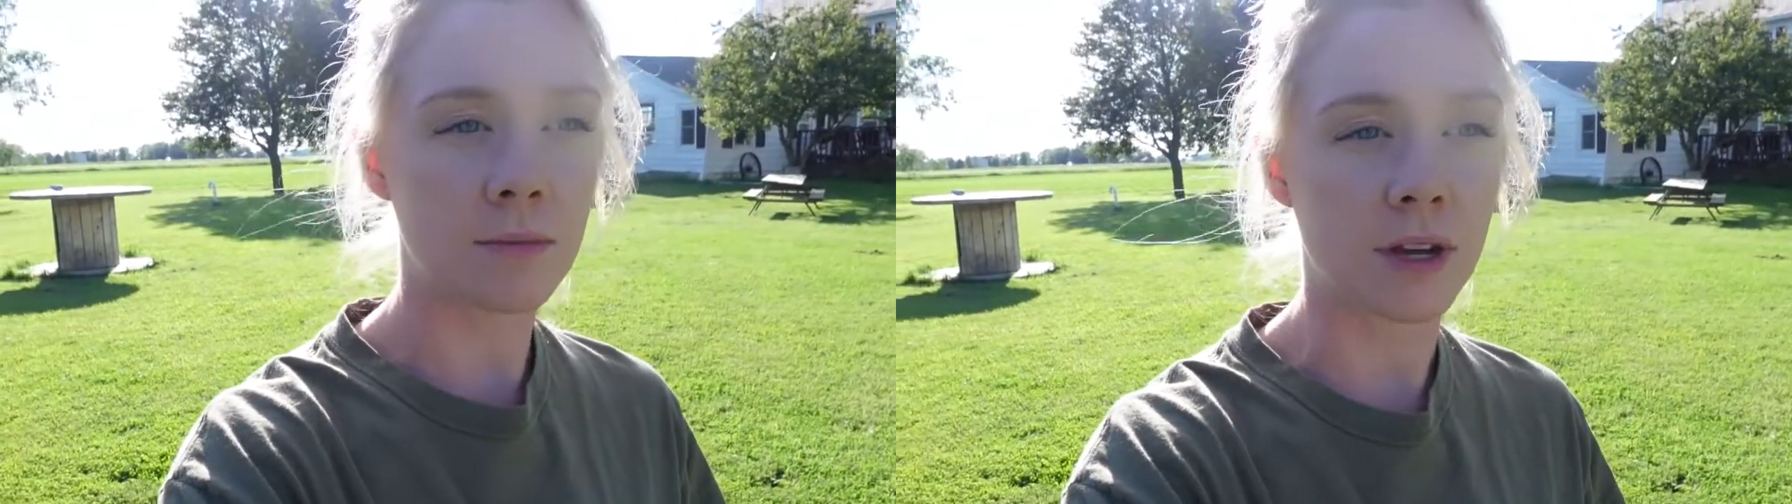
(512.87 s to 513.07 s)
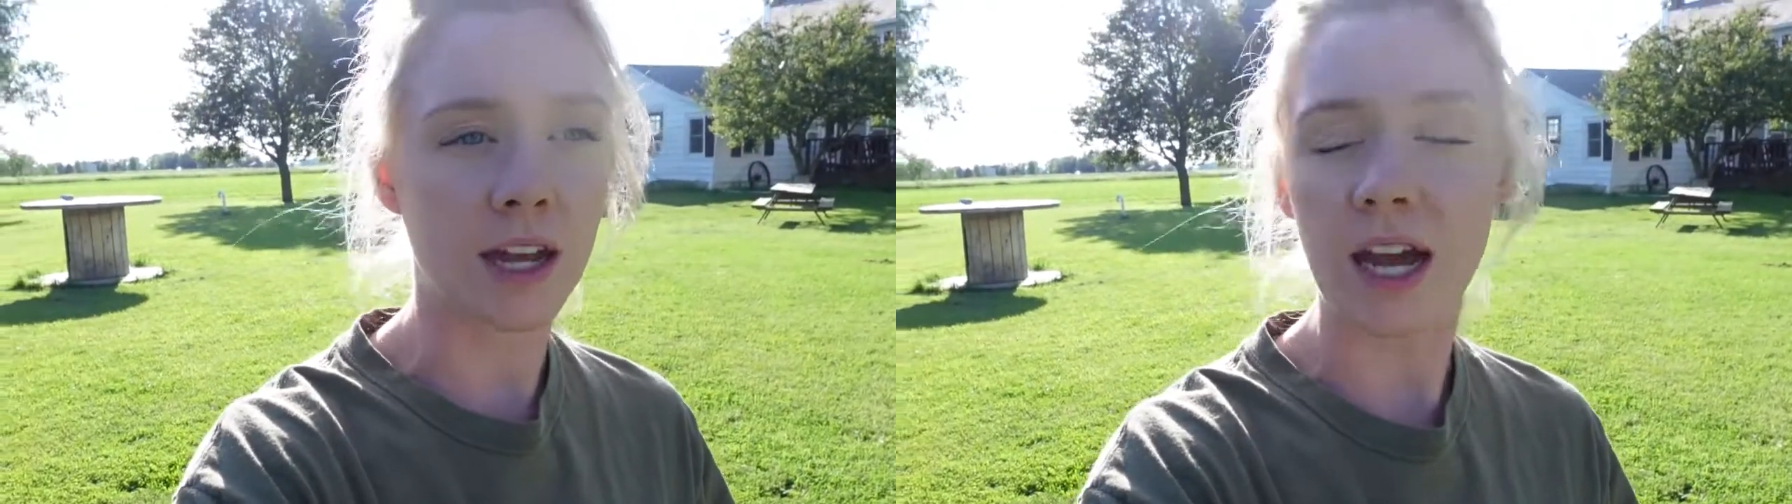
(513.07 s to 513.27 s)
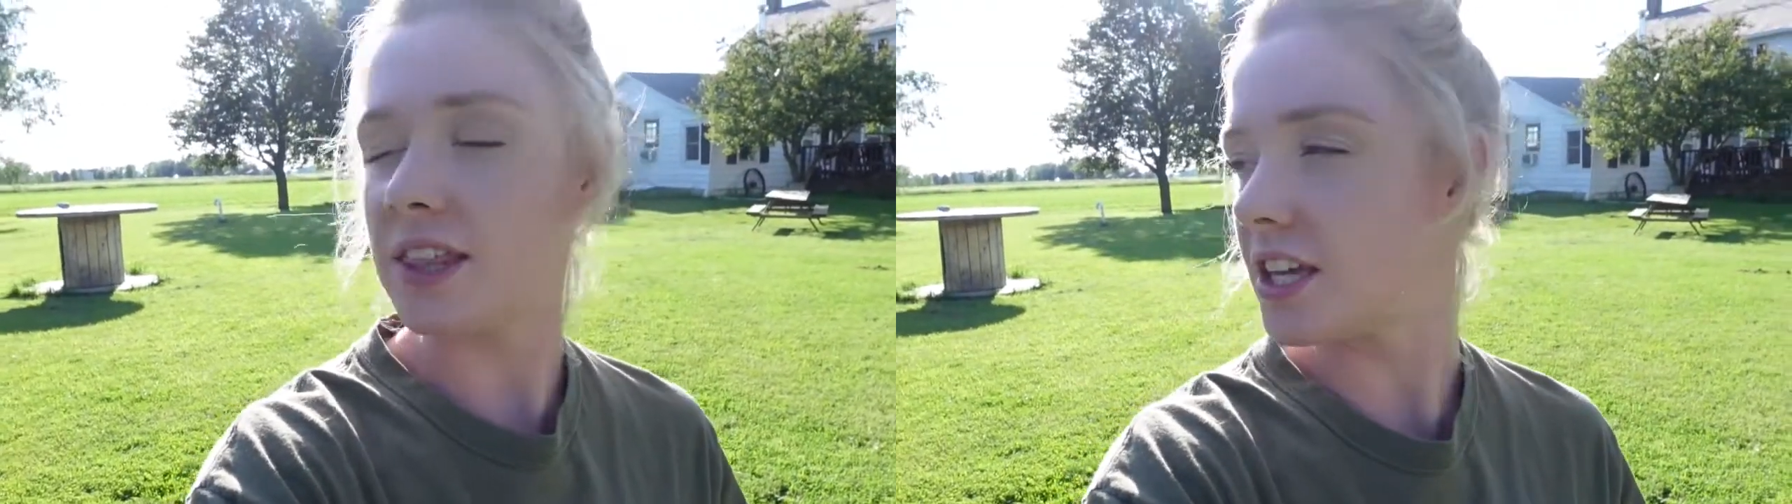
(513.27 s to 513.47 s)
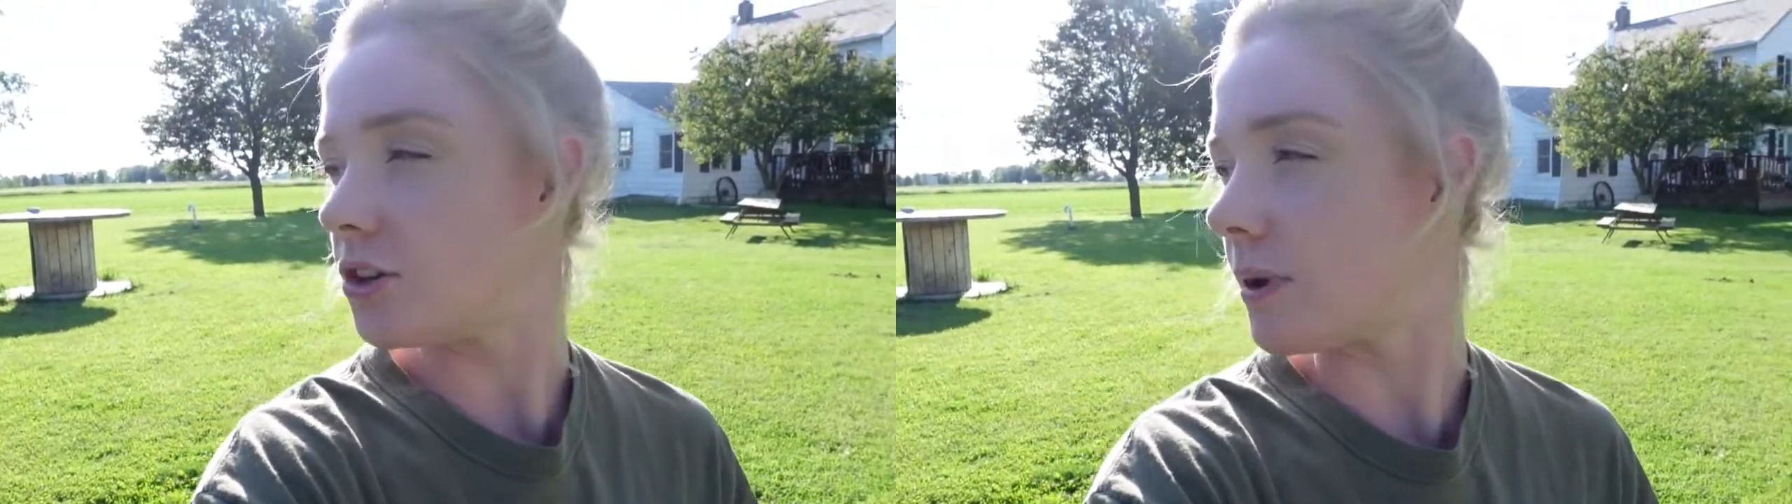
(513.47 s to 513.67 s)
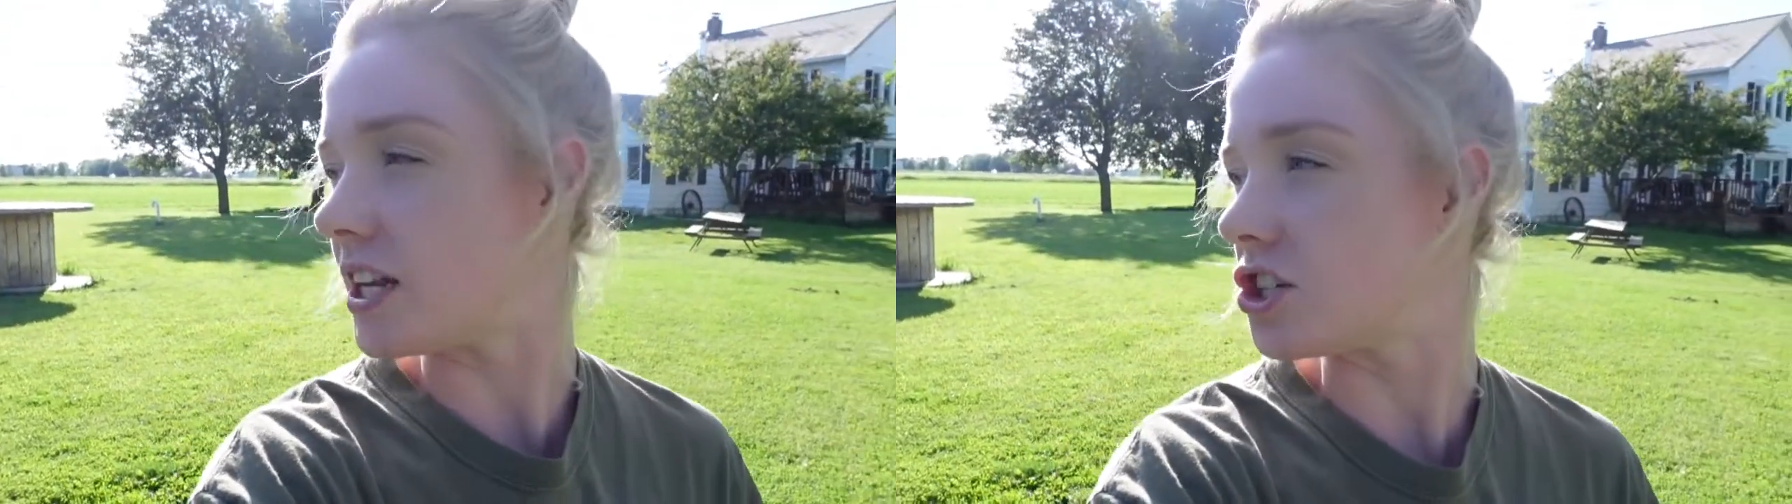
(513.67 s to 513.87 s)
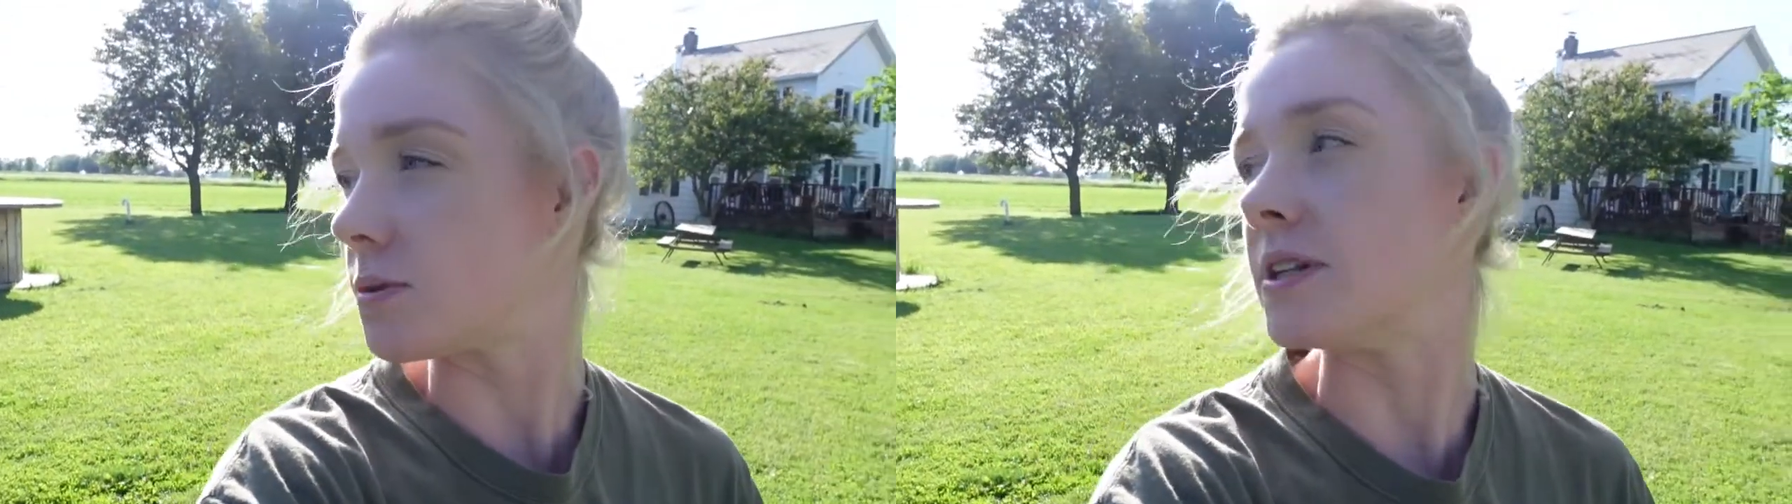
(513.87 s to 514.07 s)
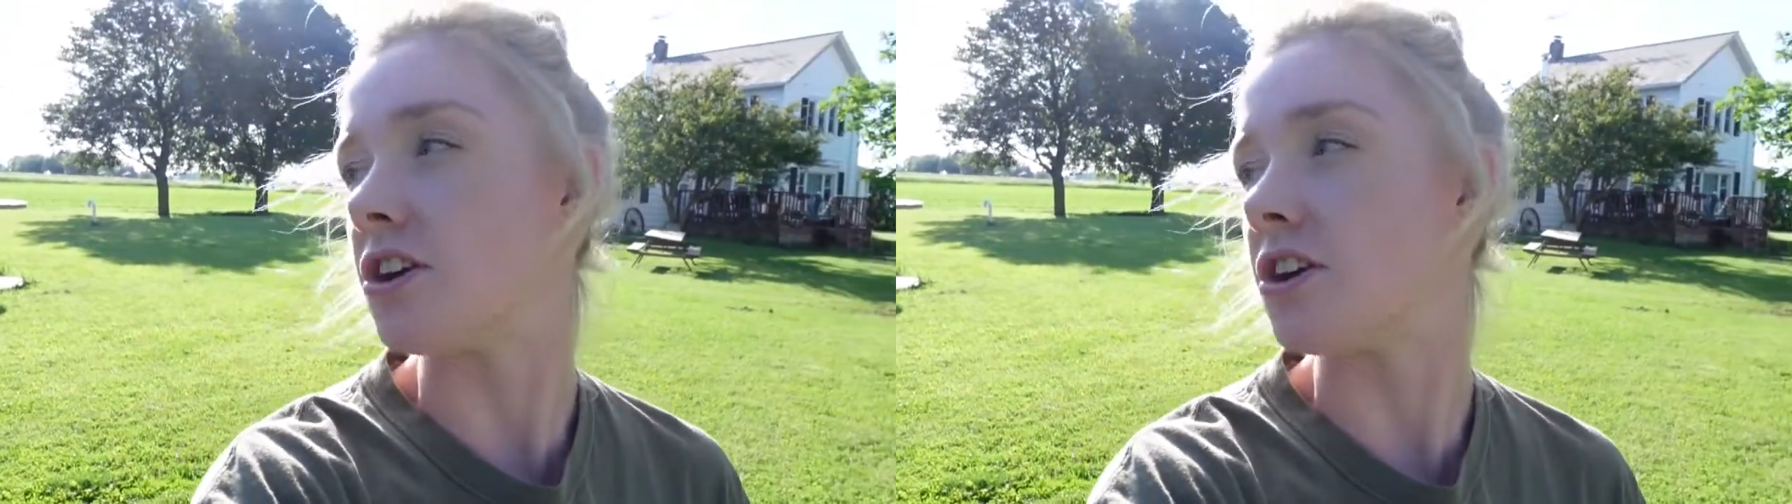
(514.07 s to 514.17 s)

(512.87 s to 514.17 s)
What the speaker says: but I think you might have just been